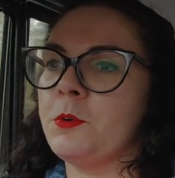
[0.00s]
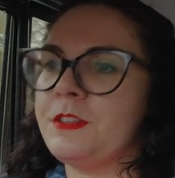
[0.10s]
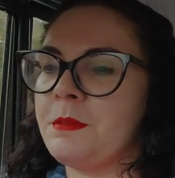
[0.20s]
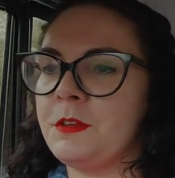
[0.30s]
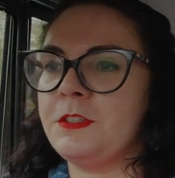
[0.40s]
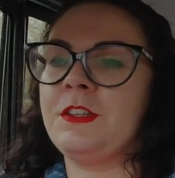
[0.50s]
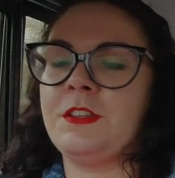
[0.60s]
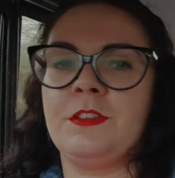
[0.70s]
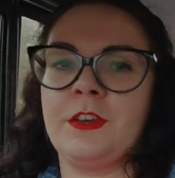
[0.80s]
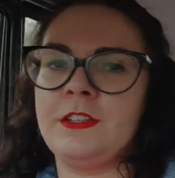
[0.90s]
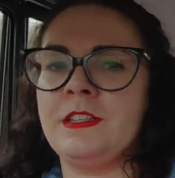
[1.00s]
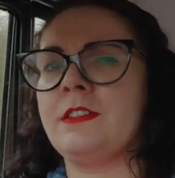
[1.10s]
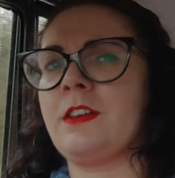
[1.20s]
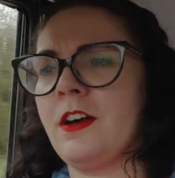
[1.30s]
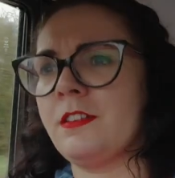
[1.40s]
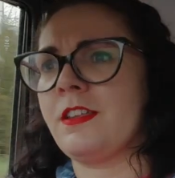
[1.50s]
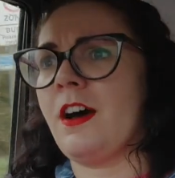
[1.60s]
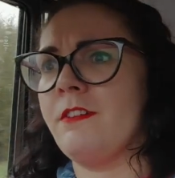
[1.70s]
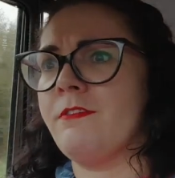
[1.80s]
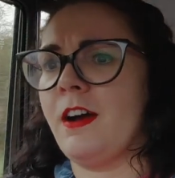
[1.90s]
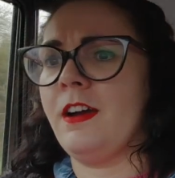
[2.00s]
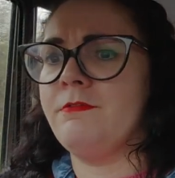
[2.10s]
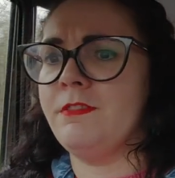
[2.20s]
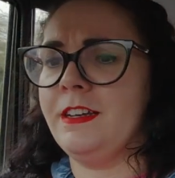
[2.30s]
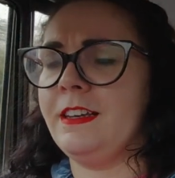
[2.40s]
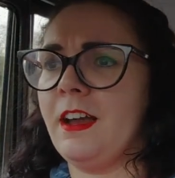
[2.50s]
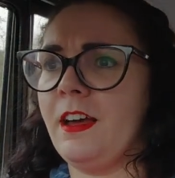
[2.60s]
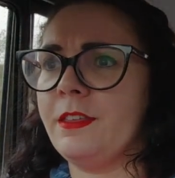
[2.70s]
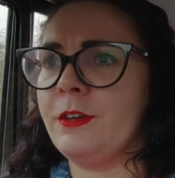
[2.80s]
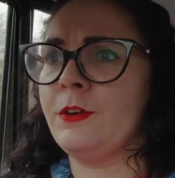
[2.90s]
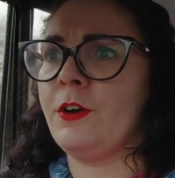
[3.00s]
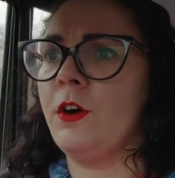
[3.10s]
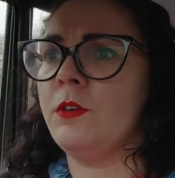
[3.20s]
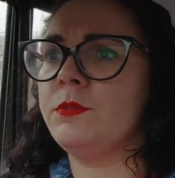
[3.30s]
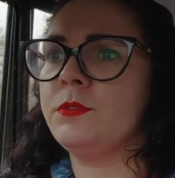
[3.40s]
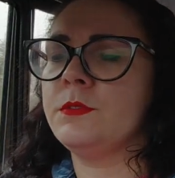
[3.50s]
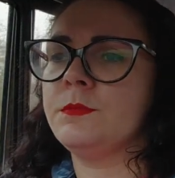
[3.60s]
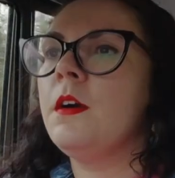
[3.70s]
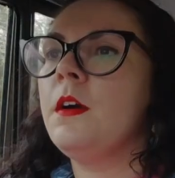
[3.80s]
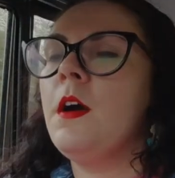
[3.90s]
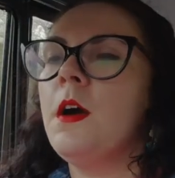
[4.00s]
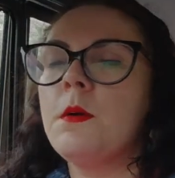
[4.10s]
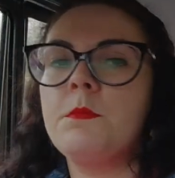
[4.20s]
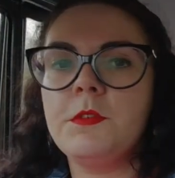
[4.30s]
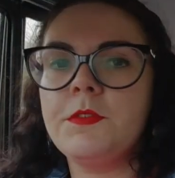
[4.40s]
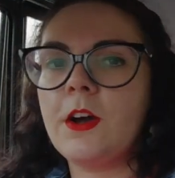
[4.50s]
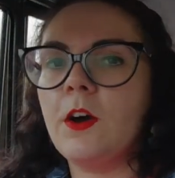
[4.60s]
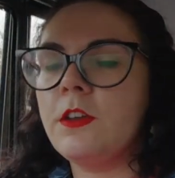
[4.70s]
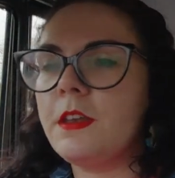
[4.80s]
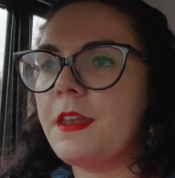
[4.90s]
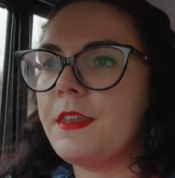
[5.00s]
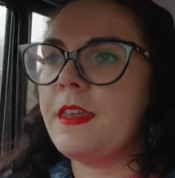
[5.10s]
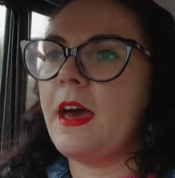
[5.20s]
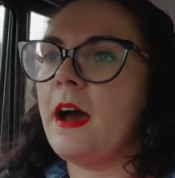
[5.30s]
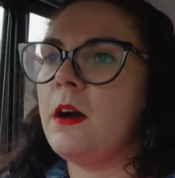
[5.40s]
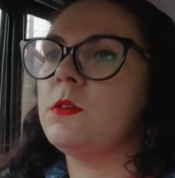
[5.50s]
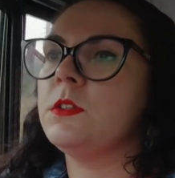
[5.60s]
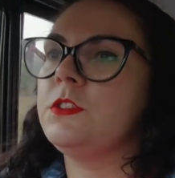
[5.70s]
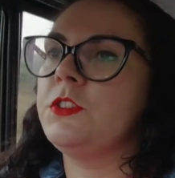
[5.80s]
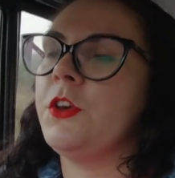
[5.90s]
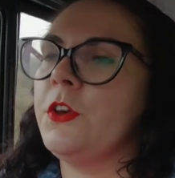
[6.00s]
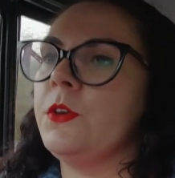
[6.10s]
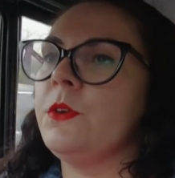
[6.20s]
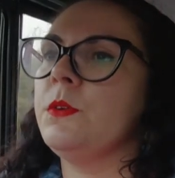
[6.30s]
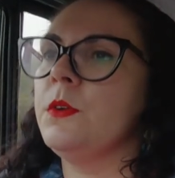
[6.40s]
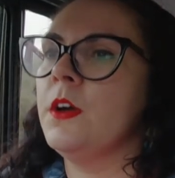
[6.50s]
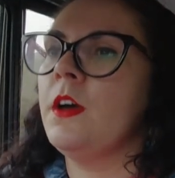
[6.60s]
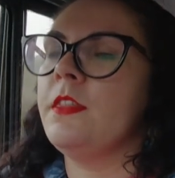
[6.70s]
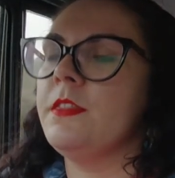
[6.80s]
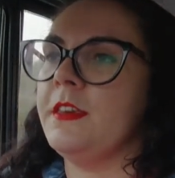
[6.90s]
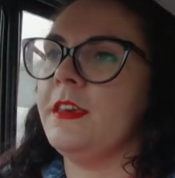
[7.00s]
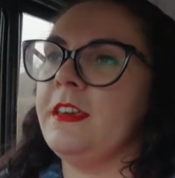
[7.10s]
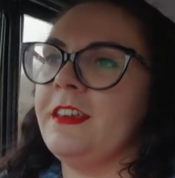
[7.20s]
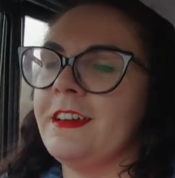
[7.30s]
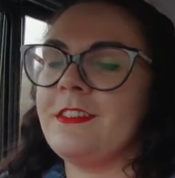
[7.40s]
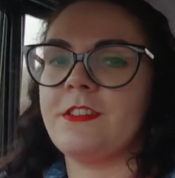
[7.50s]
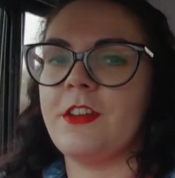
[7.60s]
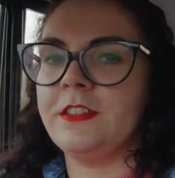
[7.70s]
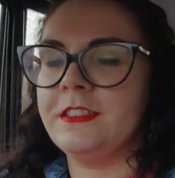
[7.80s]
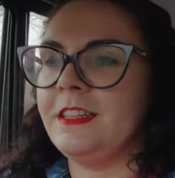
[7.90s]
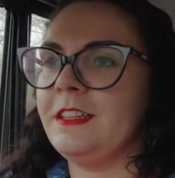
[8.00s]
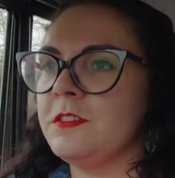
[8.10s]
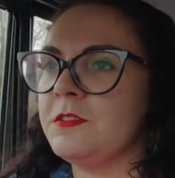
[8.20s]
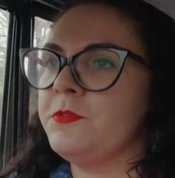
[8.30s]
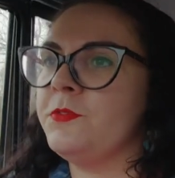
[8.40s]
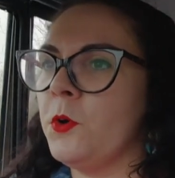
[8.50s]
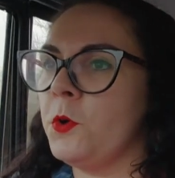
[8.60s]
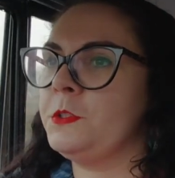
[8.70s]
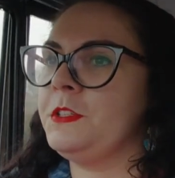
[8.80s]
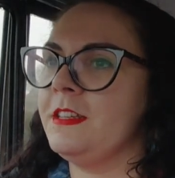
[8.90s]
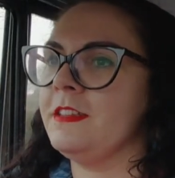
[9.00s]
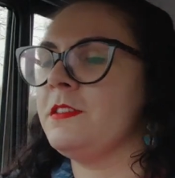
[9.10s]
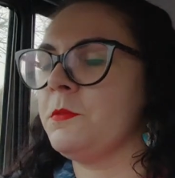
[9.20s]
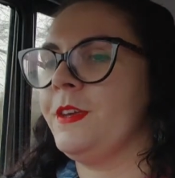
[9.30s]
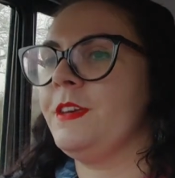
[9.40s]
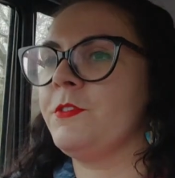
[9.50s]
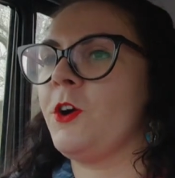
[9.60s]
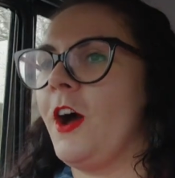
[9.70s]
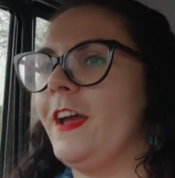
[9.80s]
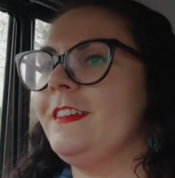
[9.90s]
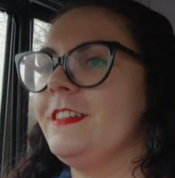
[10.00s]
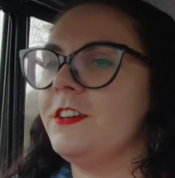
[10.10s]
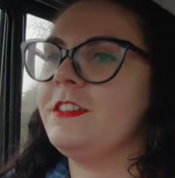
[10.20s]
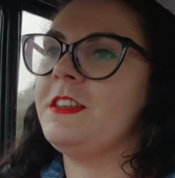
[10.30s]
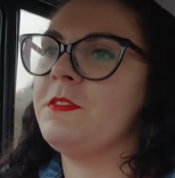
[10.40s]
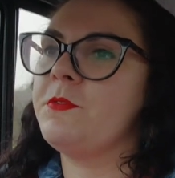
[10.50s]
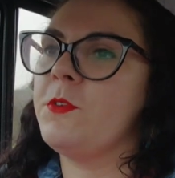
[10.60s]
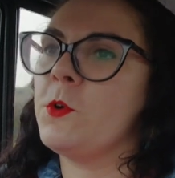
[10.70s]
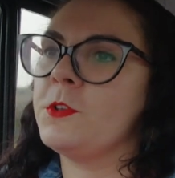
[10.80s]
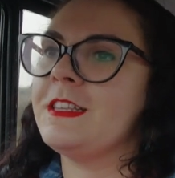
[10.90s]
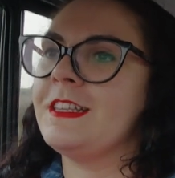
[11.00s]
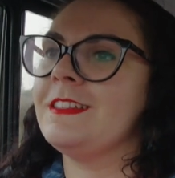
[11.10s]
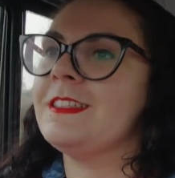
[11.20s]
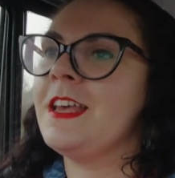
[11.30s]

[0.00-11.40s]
similar to the 30s cars that I really like the look of. Moving on now to the 1940s. We have got a 1940s